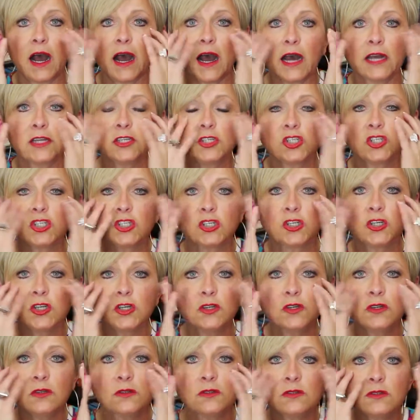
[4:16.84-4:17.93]
I
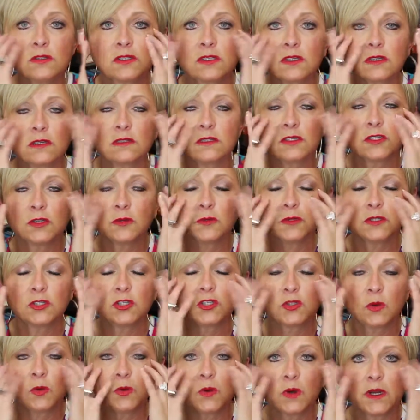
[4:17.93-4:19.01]
choose to
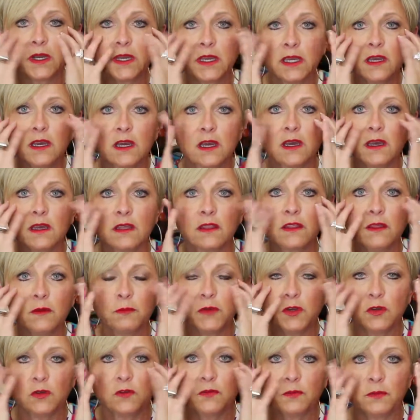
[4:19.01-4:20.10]
enjoy the
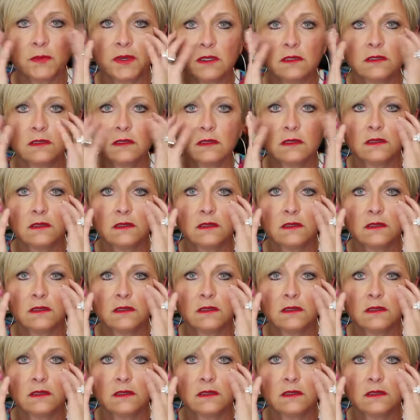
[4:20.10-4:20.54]
movement.